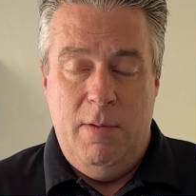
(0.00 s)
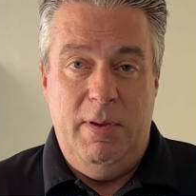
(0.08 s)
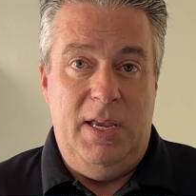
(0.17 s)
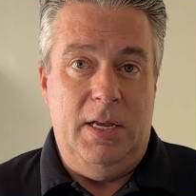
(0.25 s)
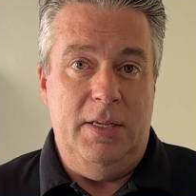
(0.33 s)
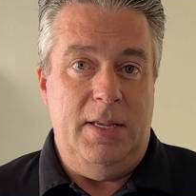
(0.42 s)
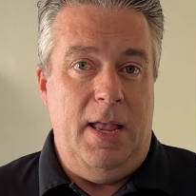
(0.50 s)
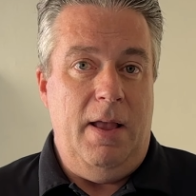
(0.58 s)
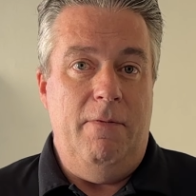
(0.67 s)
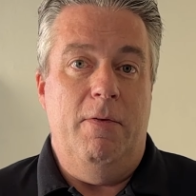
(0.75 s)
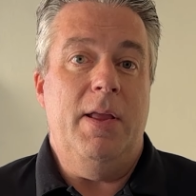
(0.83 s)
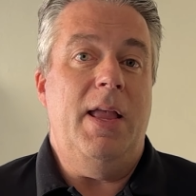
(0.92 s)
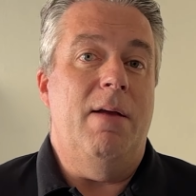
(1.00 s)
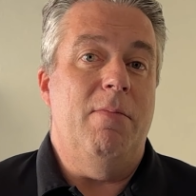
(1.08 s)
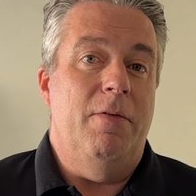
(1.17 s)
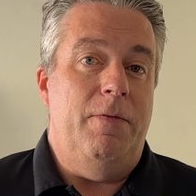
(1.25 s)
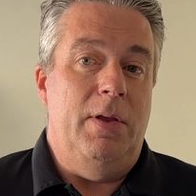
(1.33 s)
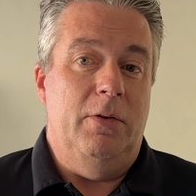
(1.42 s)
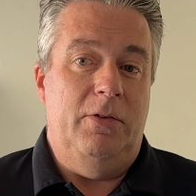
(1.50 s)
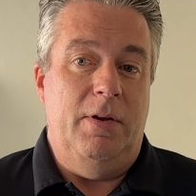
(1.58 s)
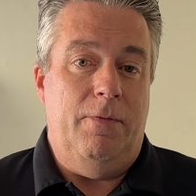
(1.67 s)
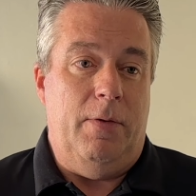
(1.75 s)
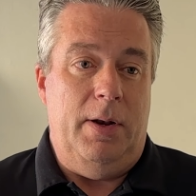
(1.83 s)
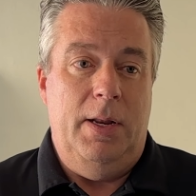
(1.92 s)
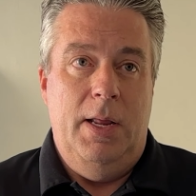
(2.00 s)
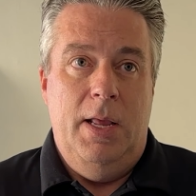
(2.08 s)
because every camera feels different.